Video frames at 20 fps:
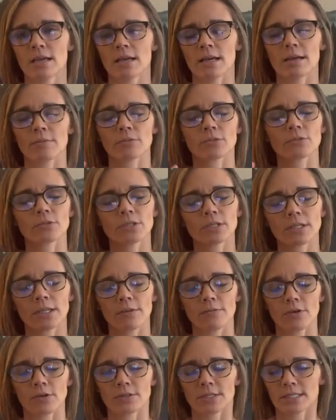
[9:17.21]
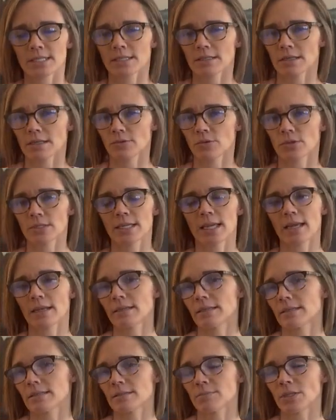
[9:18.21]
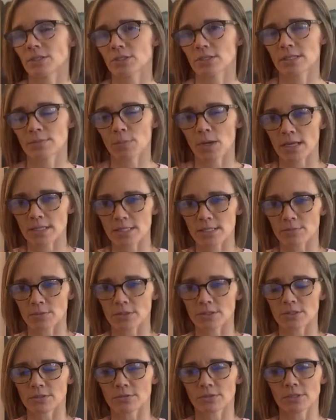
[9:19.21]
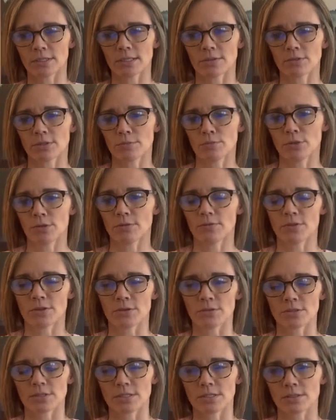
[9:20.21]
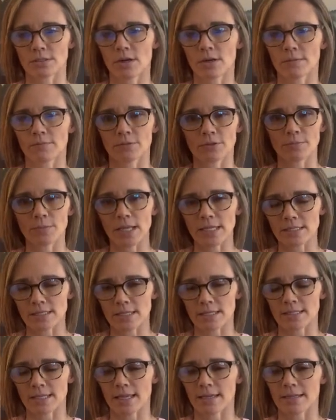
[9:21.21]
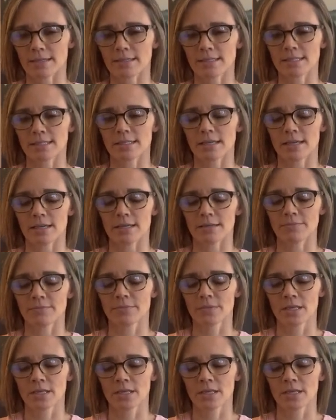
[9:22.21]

I'm really focusing on organic as much as possible to really remove those harmful pesticides, uh,